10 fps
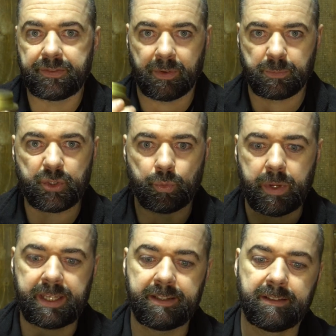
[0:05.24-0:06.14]
from
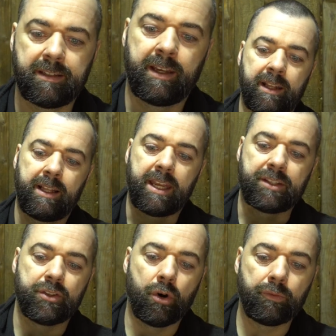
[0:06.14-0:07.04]
Sweden.
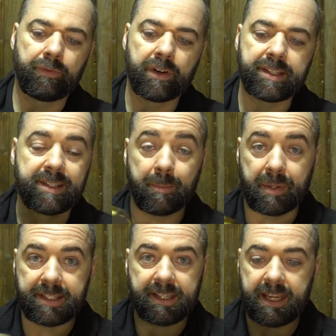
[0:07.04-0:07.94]
It's known for its
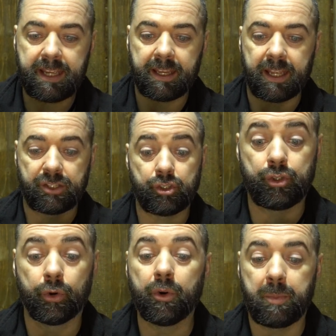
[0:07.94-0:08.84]
simplicity, its
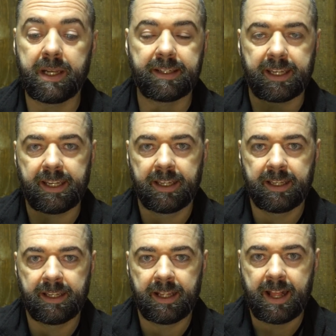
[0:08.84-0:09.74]
durability,
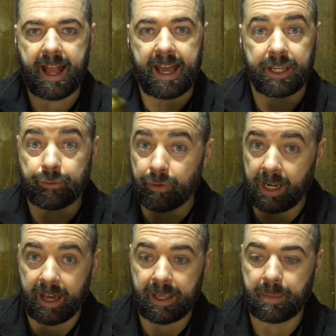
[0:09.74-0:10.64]
and its
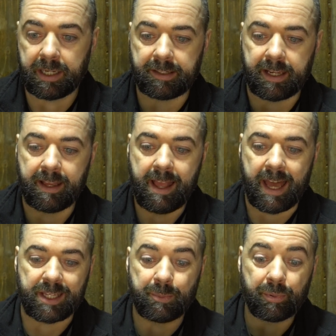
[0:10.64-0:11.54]
reliability,
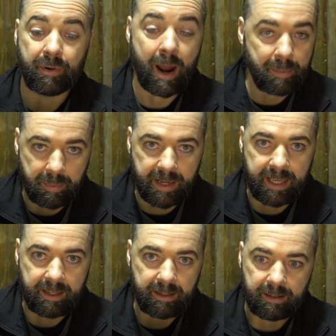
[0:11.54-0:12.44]
and it's
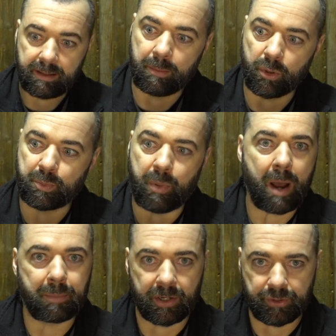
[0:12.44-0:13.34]
probably the most
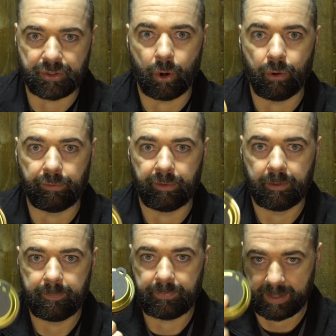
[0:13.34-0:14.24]
popular stove
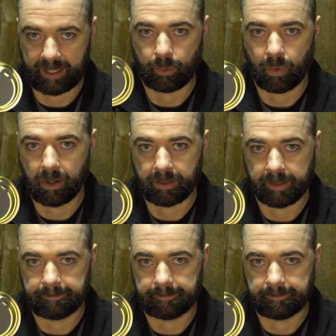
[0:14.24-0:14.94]
in the world.